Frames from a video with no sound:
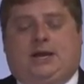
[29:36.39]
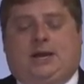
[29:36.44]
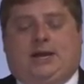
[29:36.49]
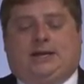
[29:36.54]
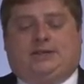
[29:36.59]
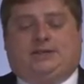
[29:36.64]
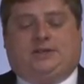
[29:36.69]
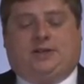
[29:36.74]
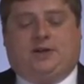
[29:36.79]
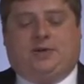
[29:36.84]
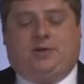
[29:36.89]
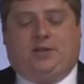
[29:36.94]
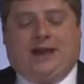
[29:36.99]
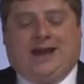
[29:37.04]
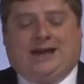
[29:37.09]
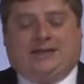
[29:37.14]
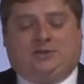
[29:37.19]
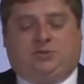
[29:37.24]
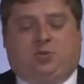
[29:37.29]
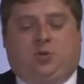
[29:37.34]
And so
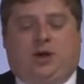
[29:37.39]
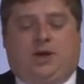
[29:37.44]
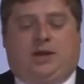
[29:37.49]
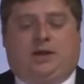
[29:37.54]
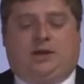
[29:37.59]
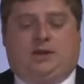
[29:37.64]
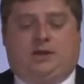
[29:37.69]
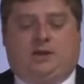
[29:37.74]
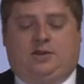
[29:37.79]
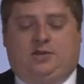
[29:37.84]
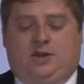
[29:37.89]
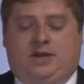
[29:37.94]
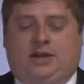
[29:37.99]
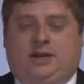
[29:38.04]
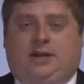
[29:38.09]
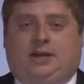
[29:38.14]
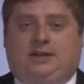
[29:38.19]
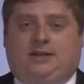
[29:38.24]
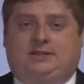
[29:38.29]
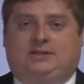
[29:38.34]
that's what you
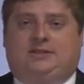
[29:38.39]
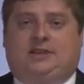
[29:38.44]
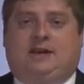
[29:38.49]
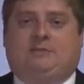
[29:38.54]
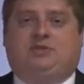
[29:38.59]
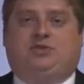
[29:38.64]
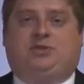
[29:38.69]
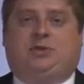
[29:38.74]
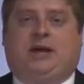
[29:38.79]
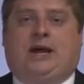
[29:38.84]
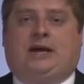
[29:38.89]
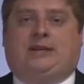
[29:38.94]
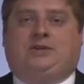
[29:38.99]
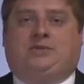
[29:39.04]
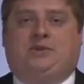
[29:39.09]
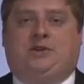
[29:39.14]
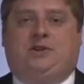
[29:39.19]
need to conceptualize